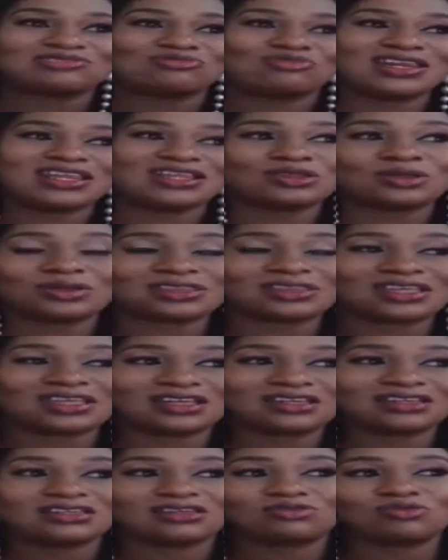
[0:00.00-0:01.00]
really
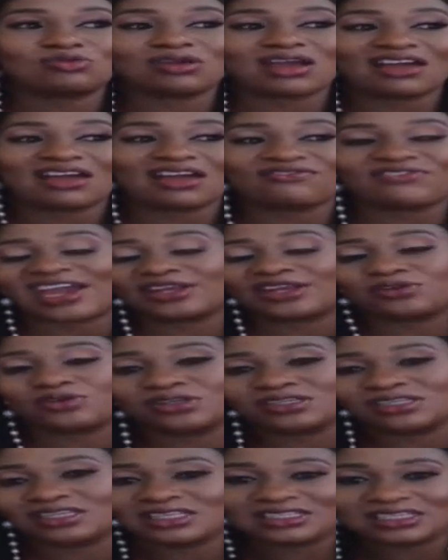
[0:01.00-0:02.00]
nothing you can't find
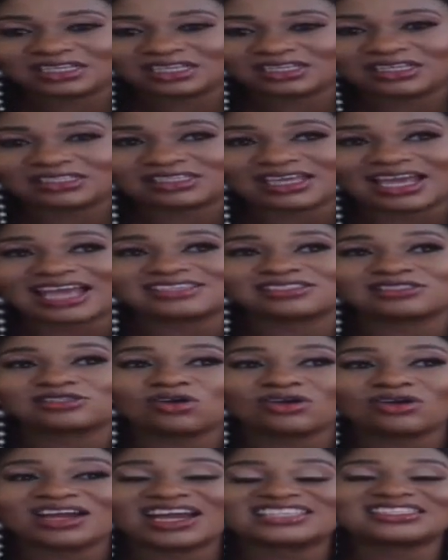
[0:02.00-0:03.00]
on the internet. As
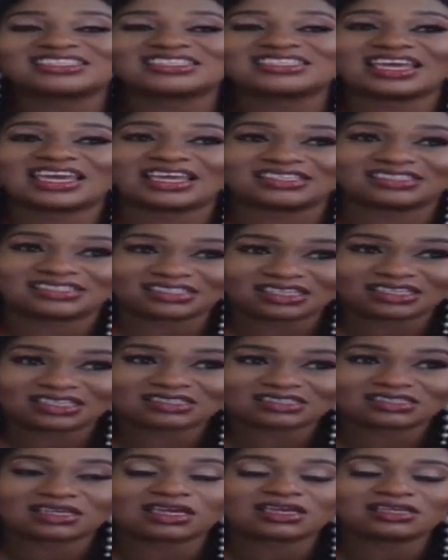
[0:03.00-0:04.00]
long as it
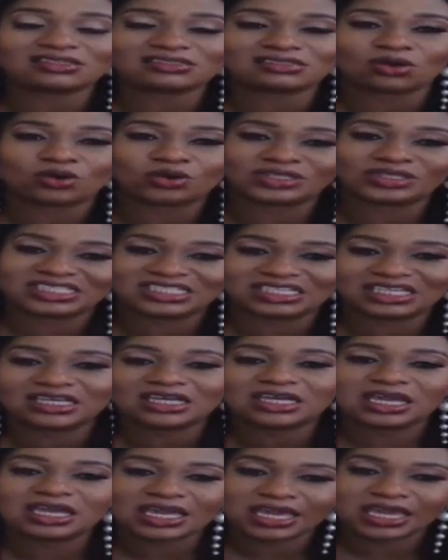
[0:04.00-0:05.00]
exists, it's on the
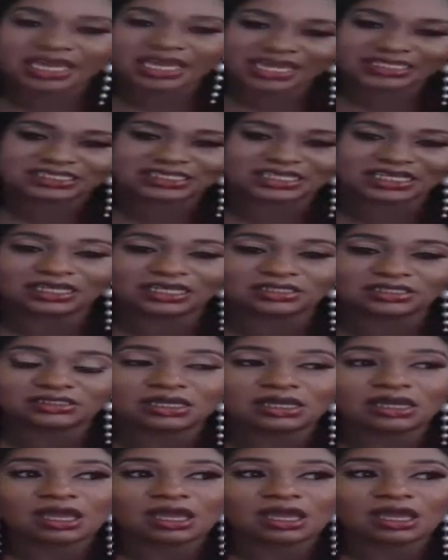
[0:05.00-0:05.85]
internet.